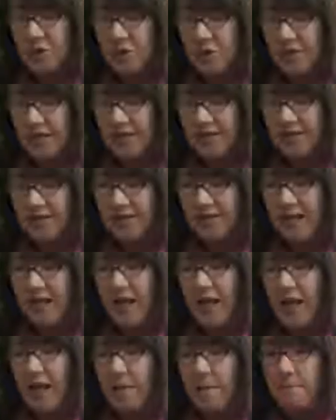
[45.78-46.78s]
period.
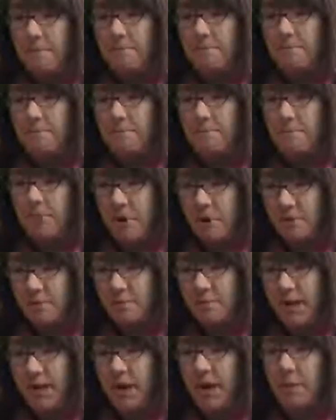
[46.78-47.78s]

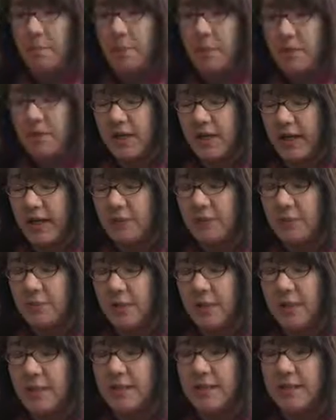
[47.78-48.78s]
Both male, both came to
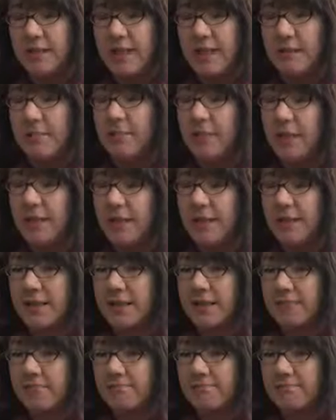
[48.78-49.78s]
me and said,
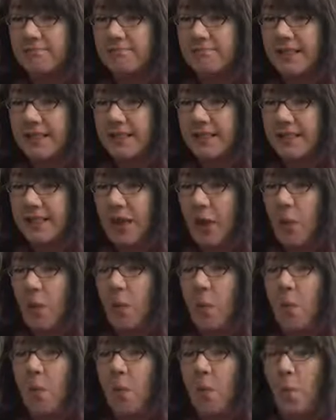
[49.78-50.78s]
"Miss,
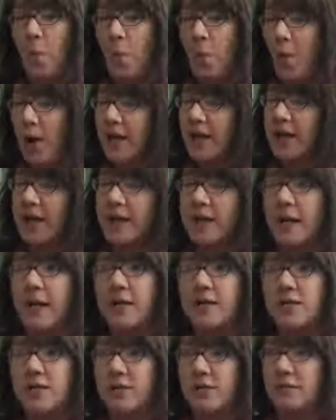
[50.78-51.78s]
what can
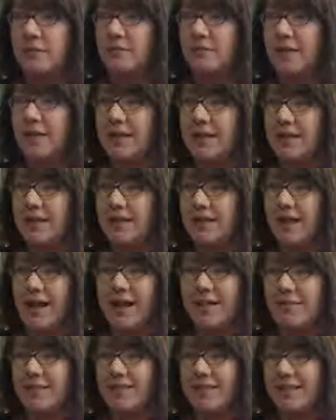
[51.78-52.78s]
I do?
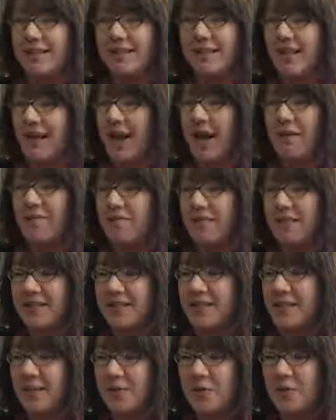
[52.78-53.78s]
This F
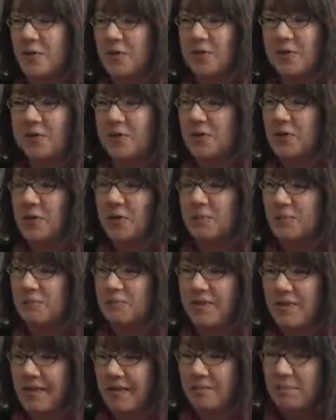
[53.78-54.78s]
is not going to
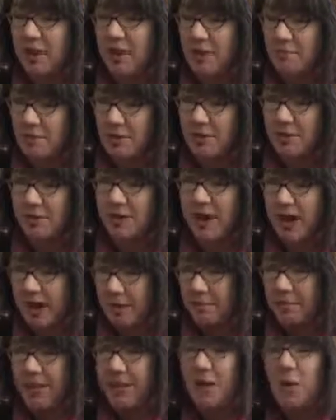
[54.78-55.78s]
make my mother
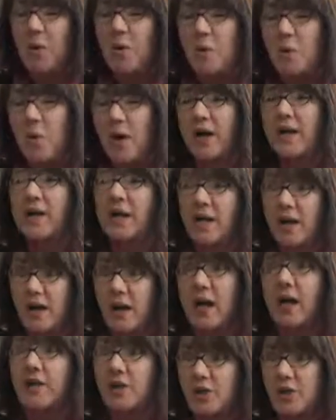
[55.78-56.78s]
happy. What can
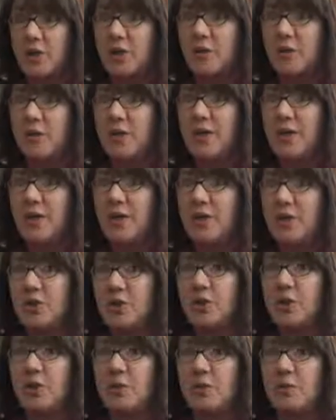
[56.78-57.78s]
I do
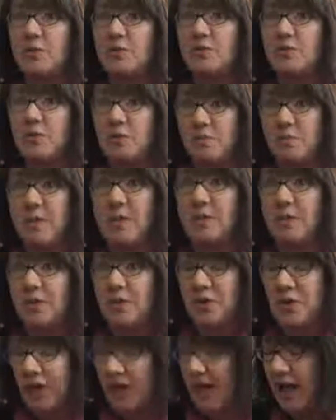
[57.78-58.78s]
to do better
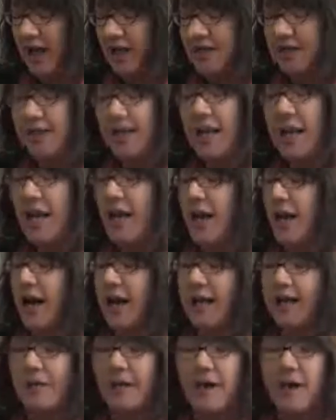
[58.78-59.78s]
in your class?"
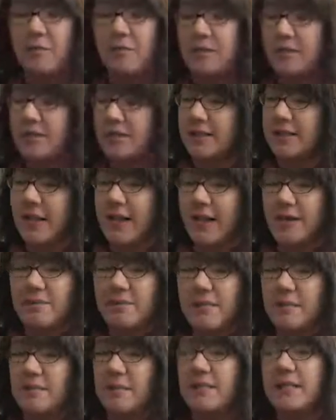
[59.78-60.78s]
And I would
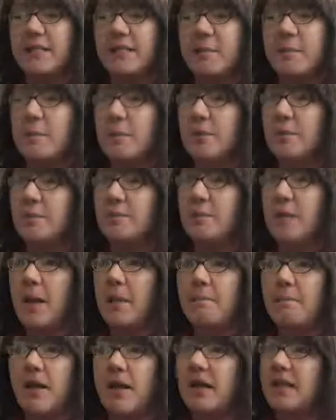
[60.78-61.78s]
say, it was simple.
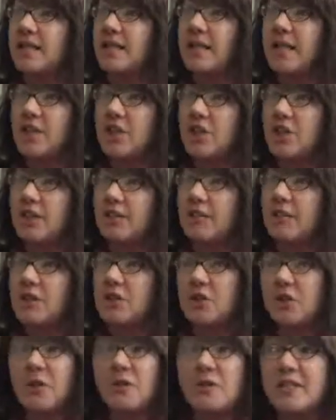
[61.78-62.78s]
Pay attention.
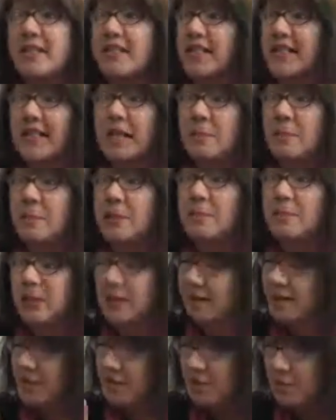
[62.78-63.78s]
Don't sleep,
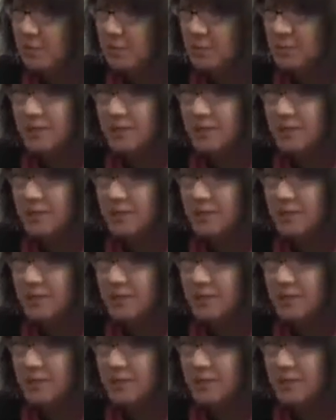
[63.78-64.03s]
because you